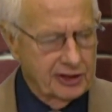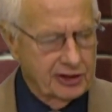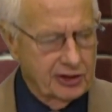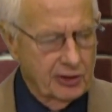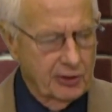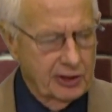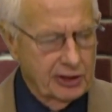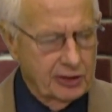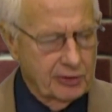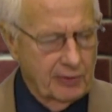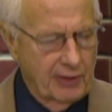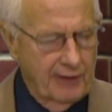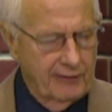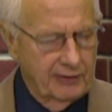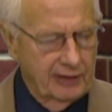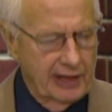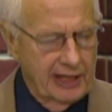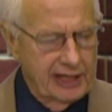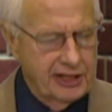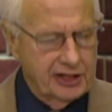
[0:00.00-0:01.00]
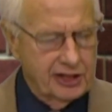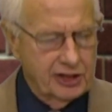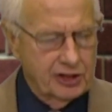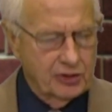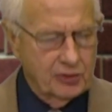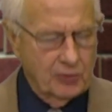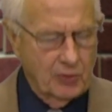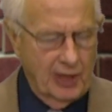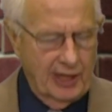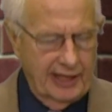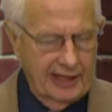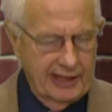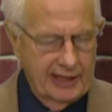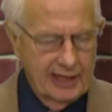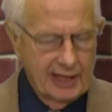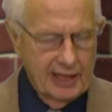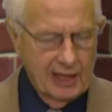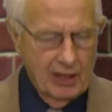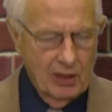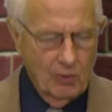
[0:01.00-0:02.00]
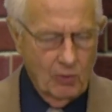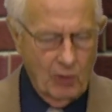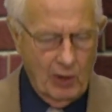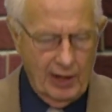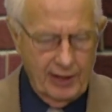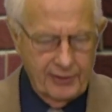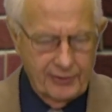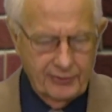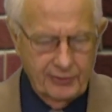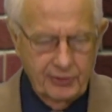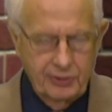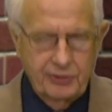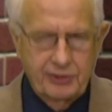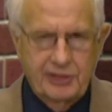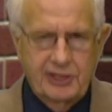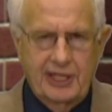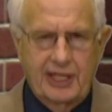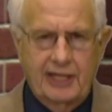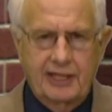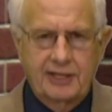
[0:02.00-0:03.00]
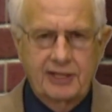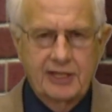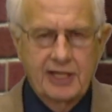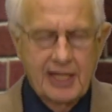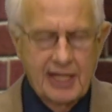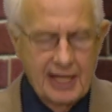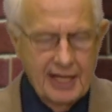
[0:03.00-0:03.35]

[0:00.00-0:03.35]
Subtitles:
So it's Revelation 20, 1-6.